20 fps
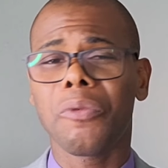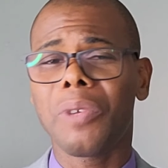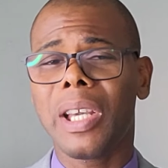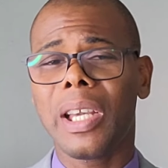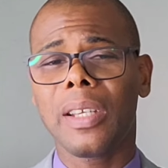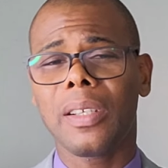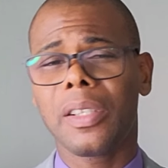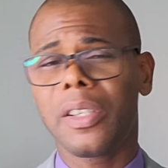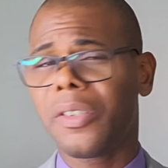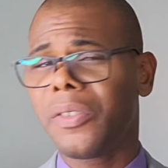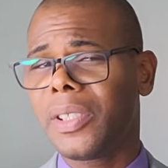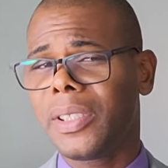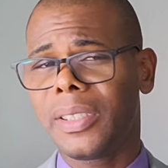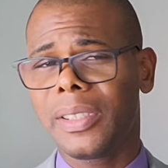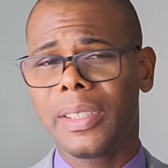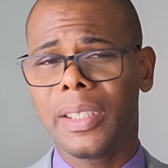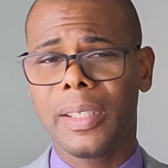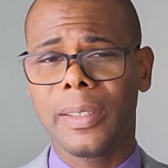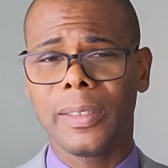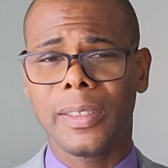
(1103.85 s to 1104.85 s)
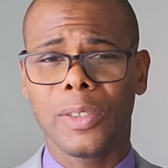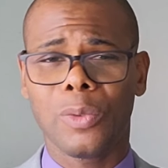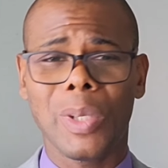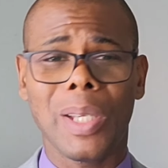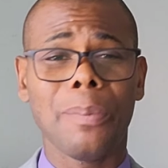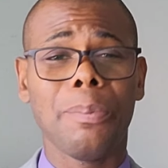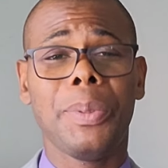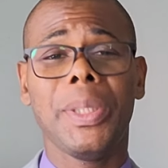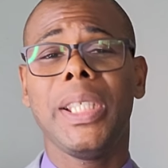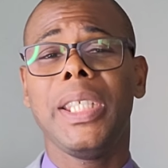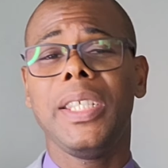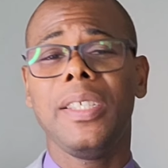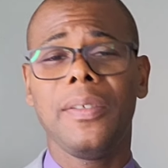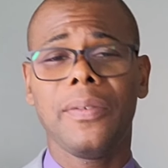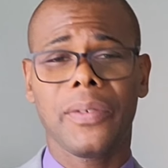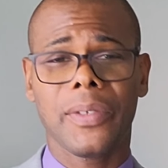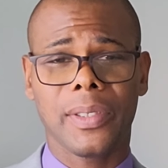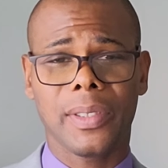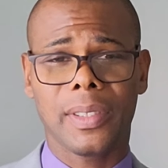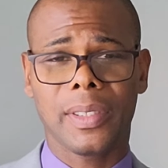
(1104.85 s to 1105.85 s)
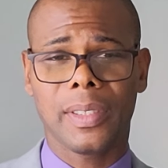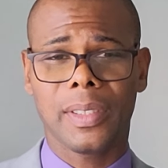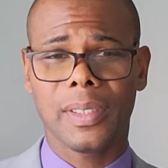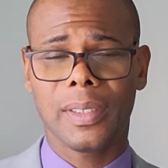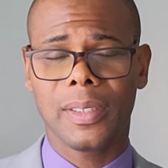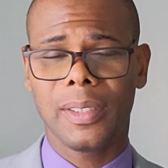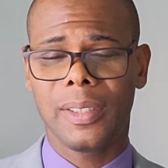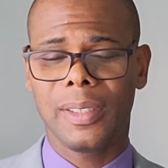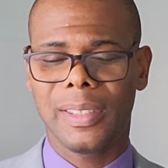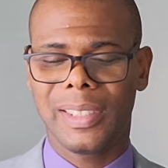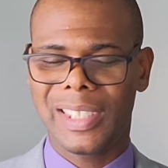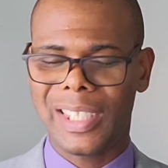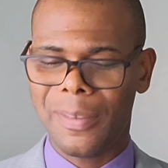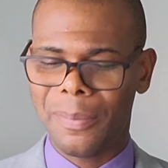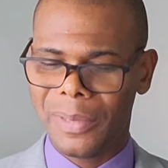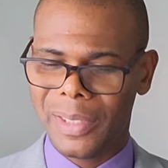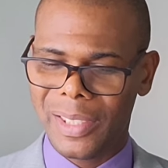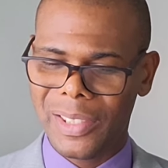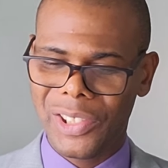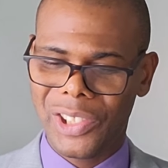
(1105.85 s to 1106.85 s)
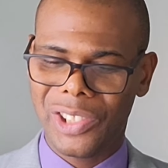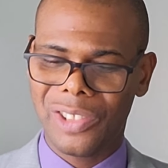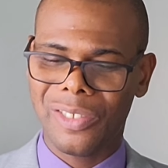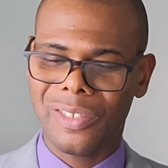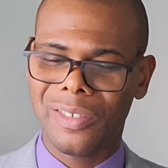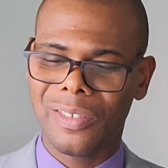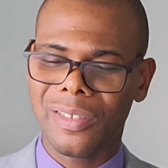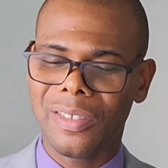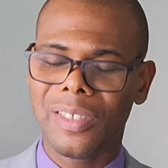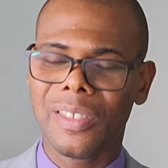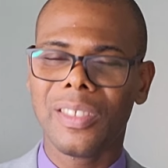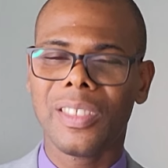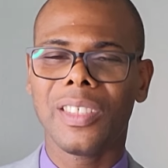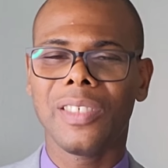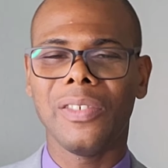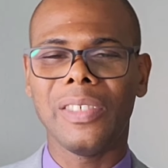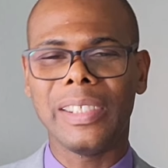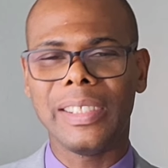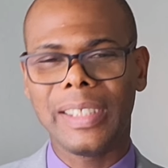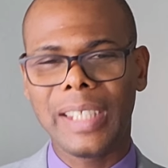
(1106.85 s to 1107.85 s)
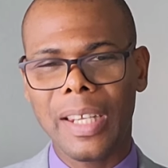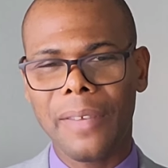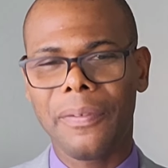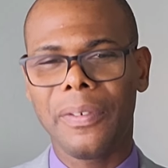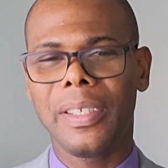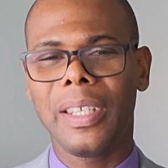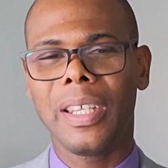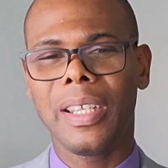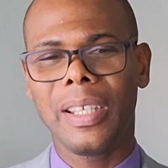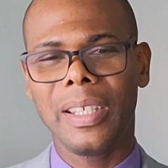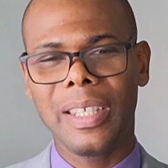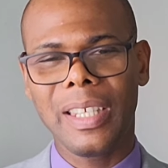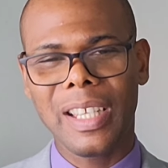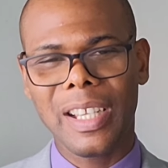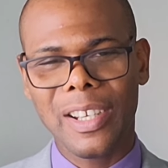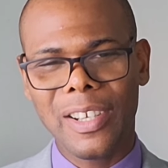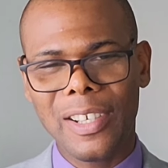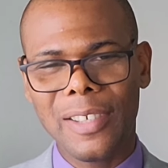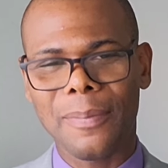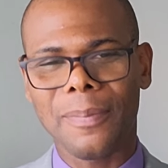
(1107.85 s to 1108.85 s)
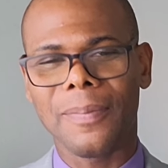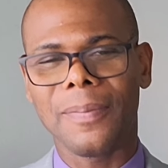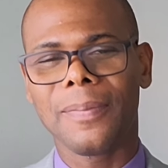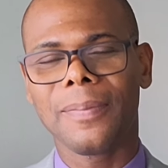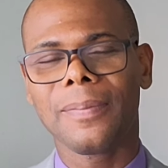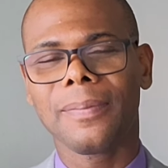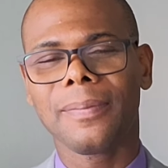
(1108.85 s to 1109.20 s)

We are Christians, we are believers. Temptation will definitely come.